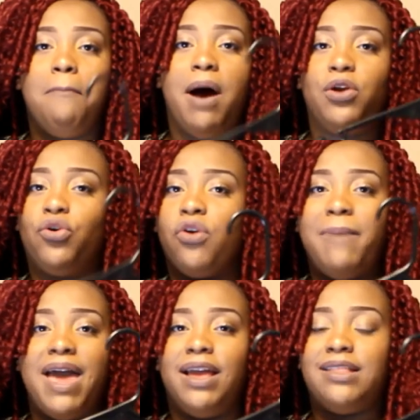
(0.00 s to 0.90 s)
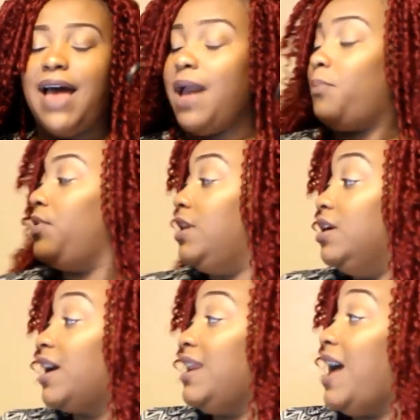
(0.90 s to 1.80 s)
monochromatic type
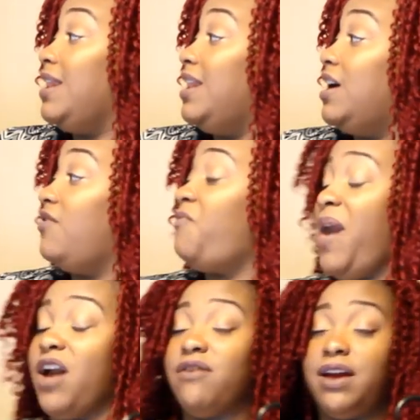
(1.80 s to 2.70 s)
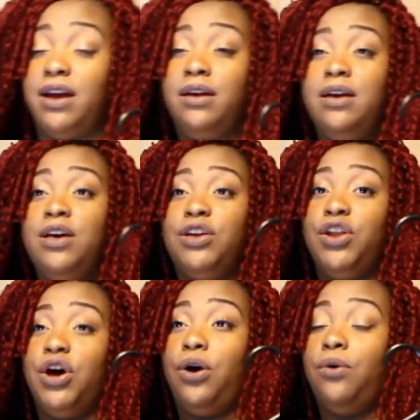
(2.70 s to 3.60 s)
look, and I love pairing,
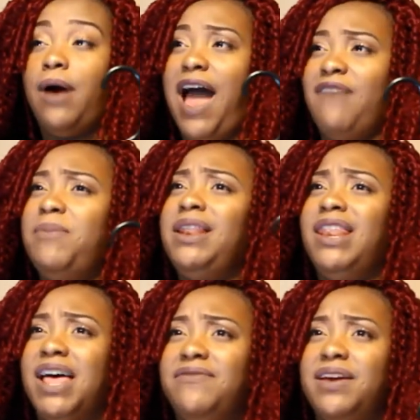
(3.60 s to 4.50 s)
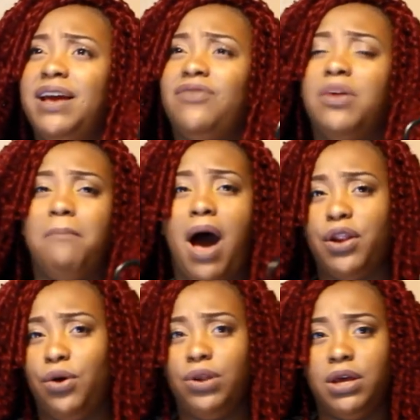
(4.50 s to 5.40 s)
you know, I've been loving the
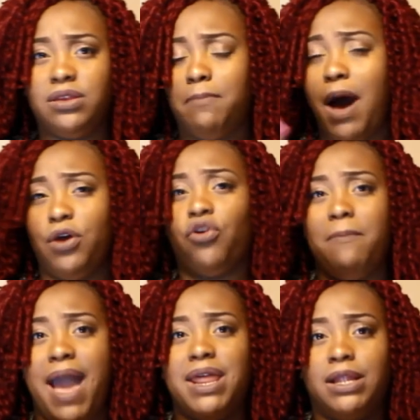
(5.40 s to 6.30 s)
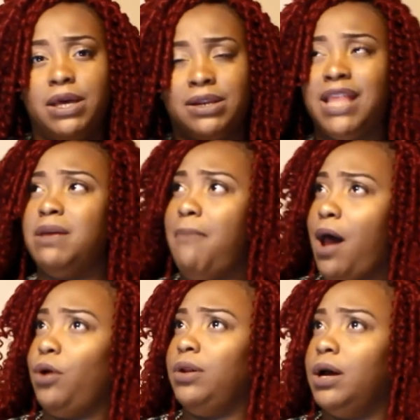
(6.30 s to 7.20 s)
mono look, the monochromatic look, not the
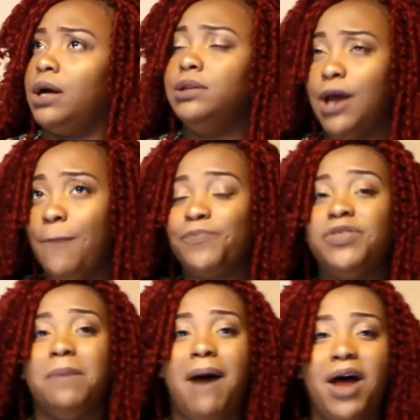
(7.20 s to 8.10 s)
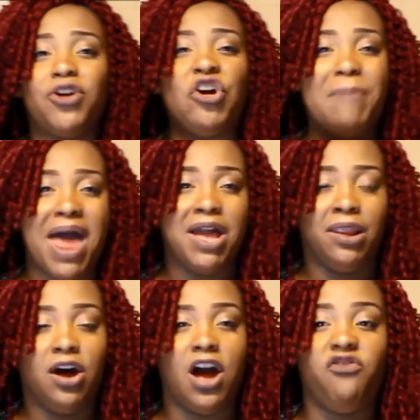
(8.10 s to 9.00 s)
mono look, no, the monochromatic
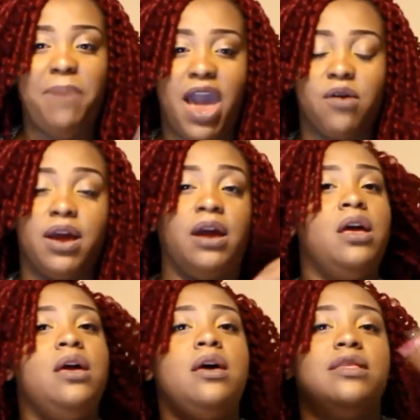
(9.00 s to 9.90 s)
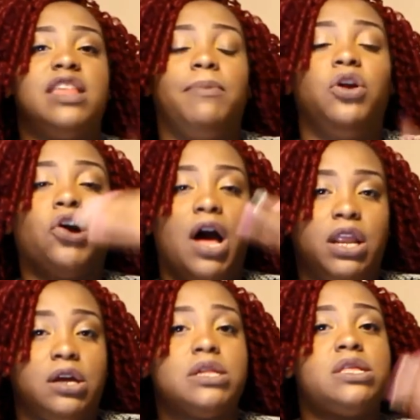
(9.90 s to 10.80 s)
look of pairing similar
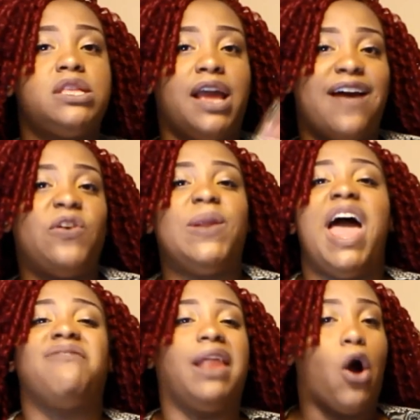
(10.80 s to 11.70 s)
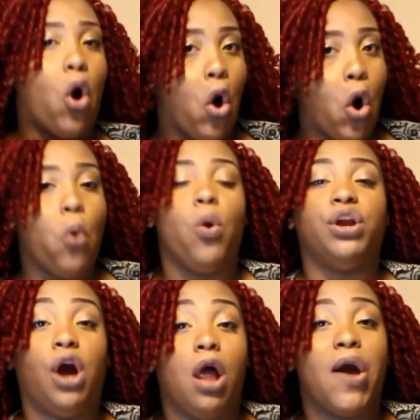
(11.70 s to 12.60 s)
colors together and having like all
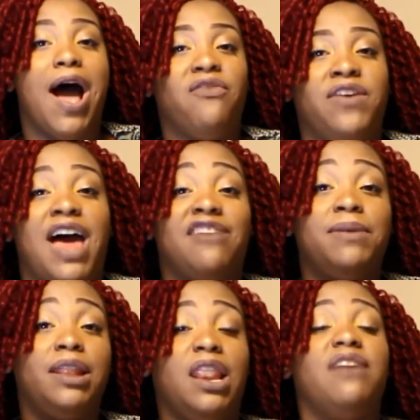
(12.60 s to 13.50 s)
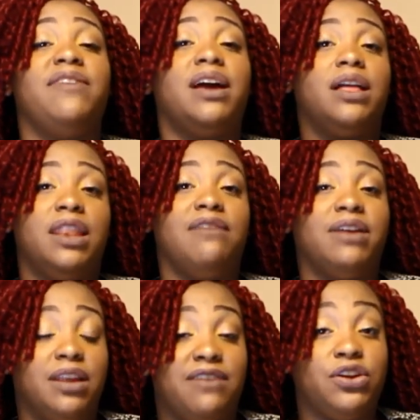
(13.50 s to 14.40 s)
one color outfit. I've been loving,
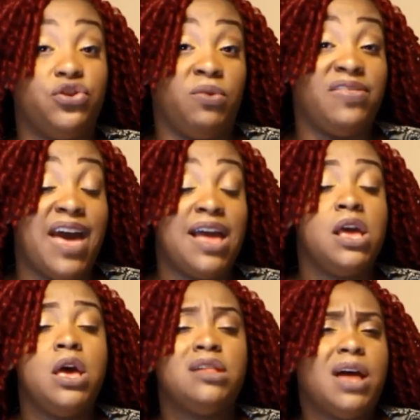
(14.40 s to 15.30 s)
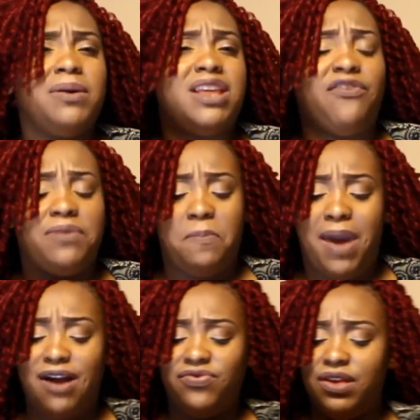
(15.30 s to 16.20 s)
loving, loving doing that. So I would definitely
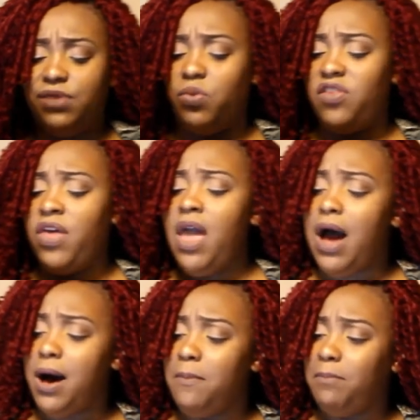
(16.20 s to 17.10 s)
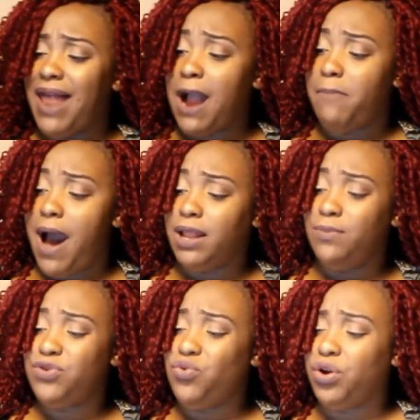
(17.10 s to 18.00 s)
pair this with um, black
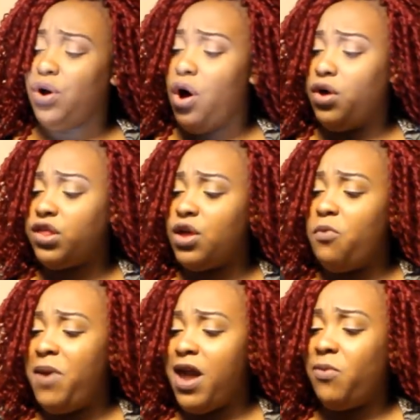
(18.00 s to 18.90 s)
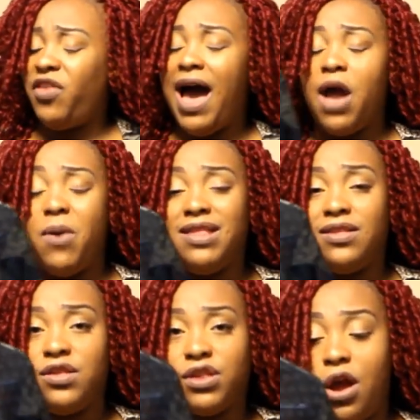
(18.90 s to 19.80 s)
bottoms. You can also pair with a
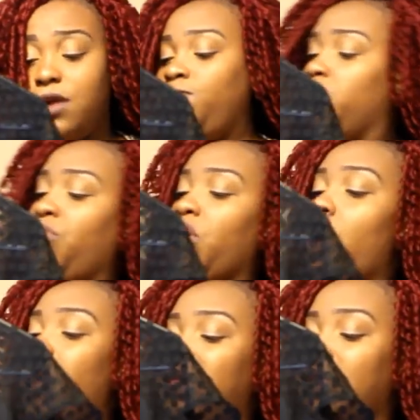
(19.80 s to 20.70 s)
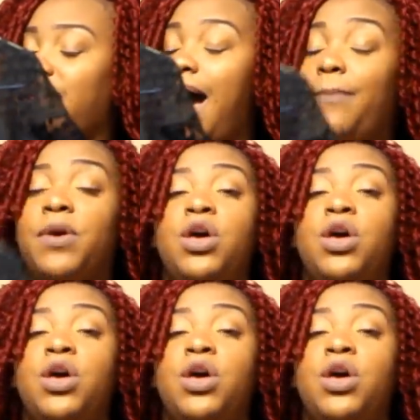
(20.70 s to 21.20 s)
high-waisted skirt, bring it all the way to the top.